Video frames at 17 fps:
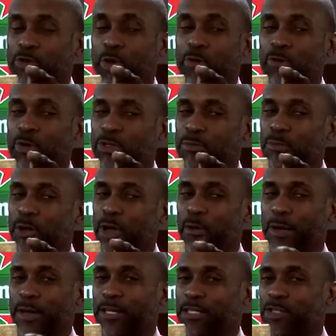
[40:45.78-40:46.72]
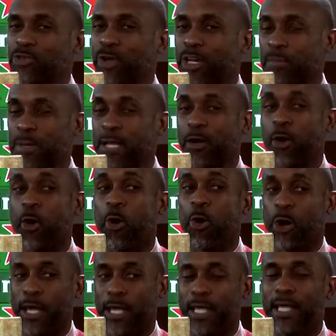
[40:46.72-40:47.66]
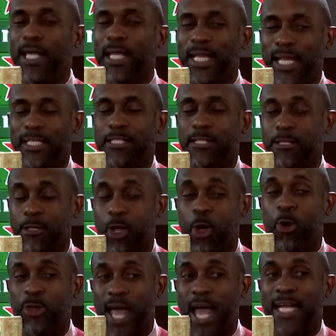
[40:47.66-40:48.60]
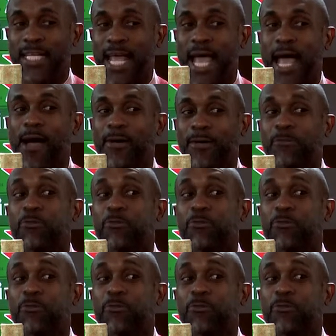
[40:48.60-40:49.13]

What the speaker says: Squirrel Rosenberg Radio. She's trying to be coy. Let's slow that down.